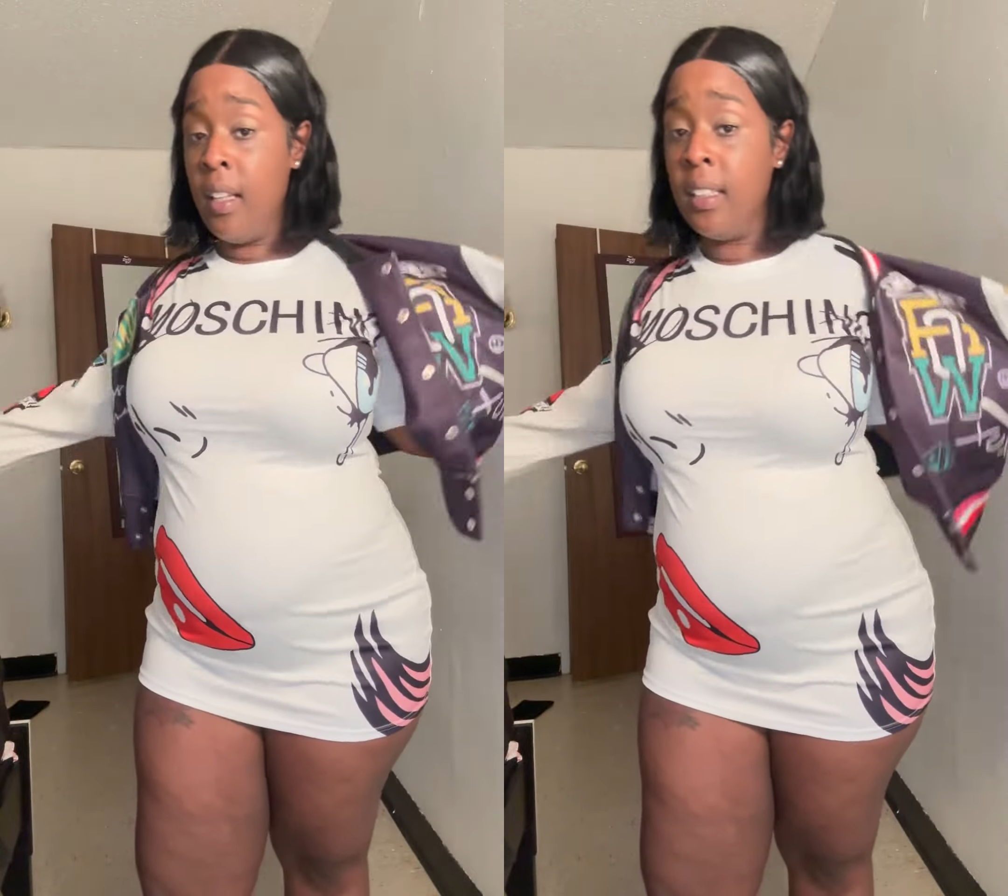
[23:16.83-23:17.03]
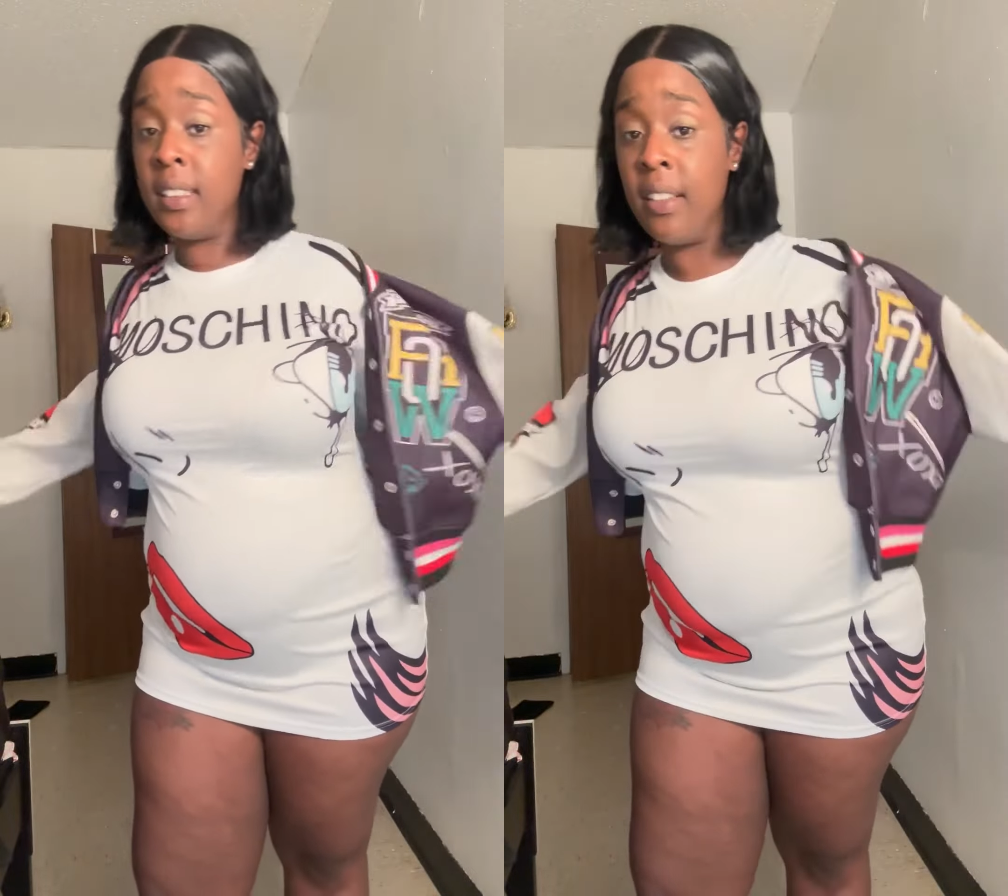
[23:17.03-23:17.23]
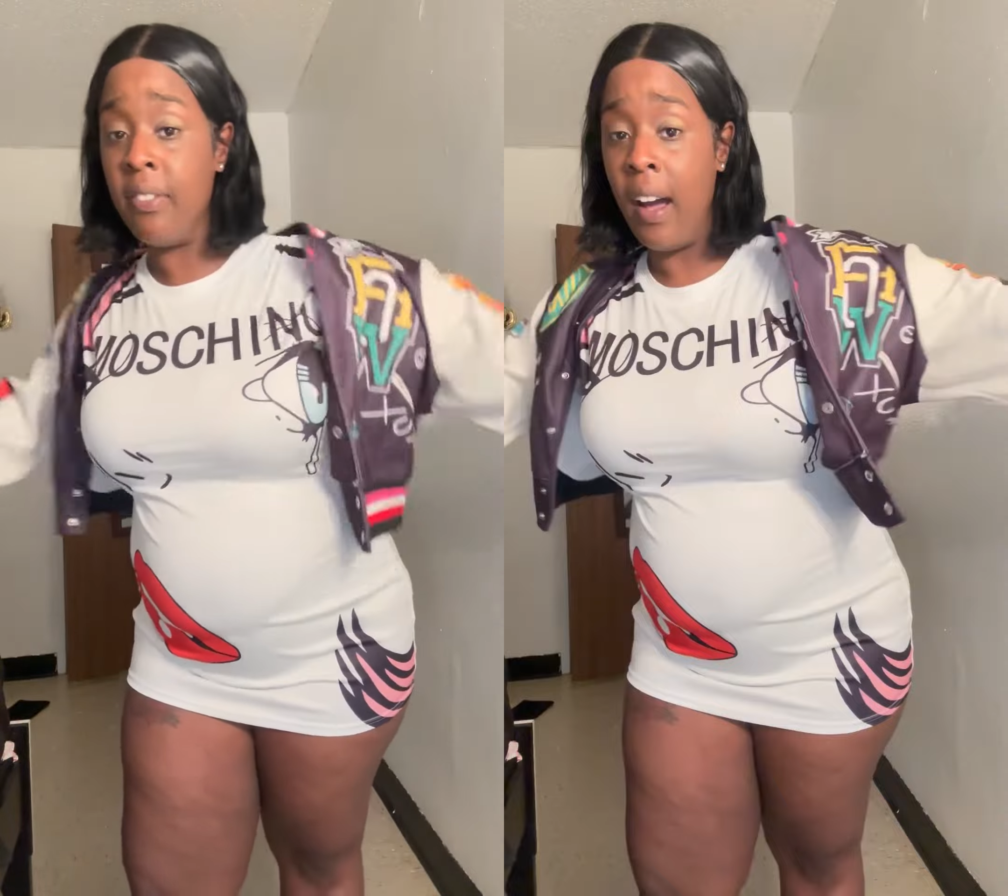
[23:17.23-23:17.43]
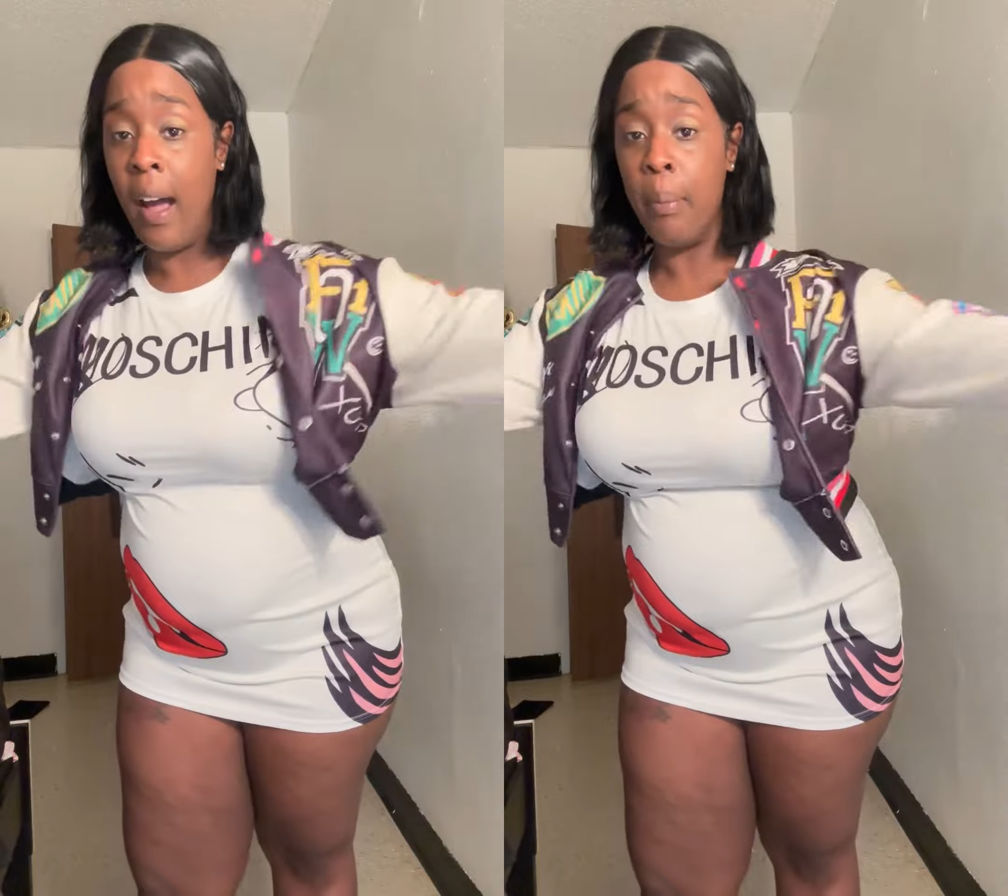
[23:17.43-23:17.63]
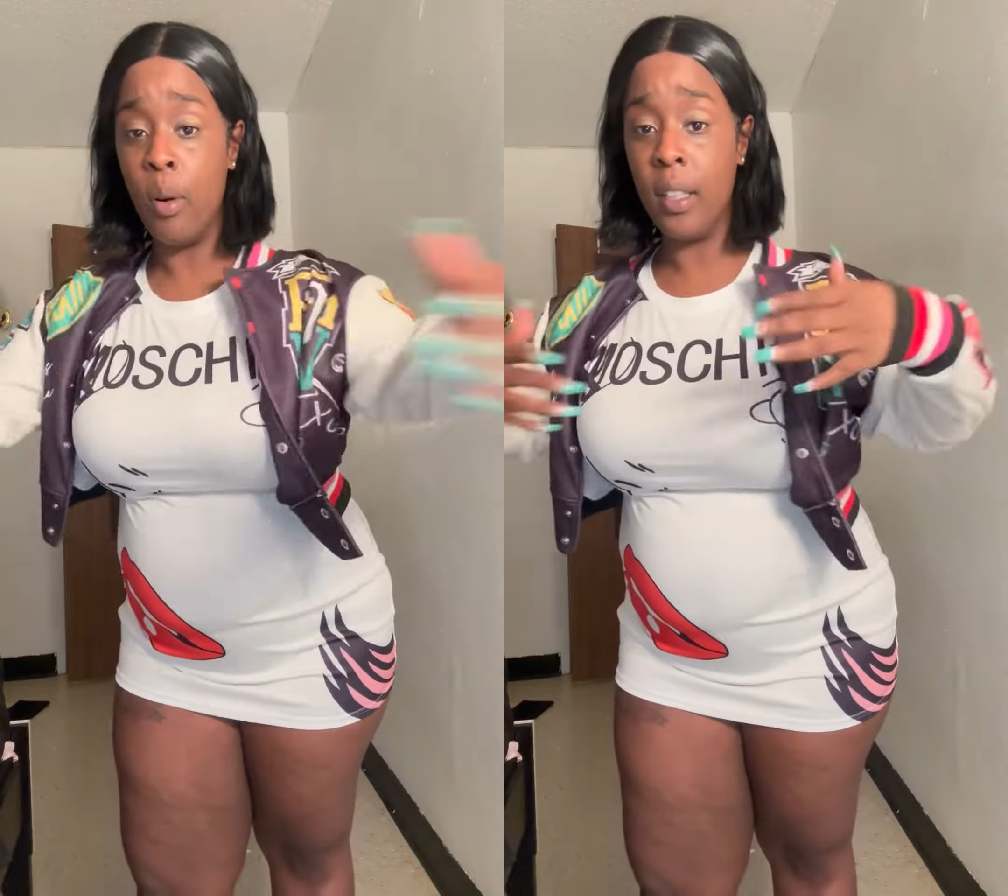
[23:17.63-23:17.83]
It's a
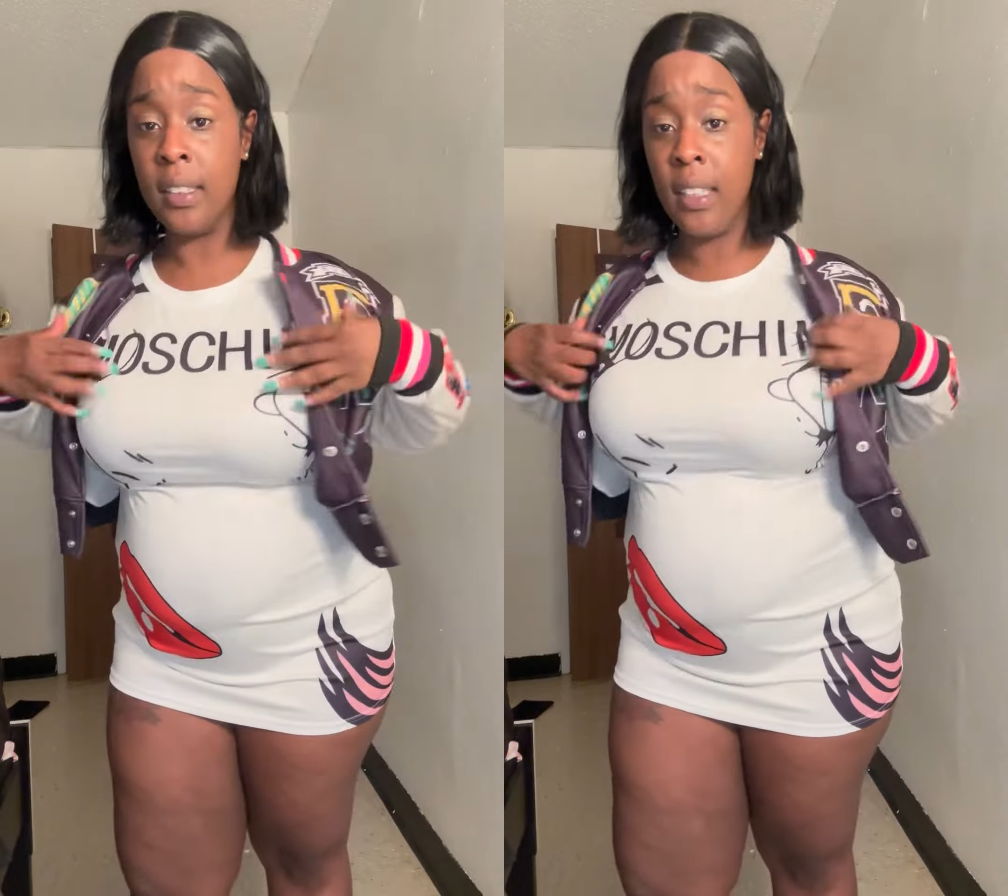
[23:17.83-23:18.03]
vibe all the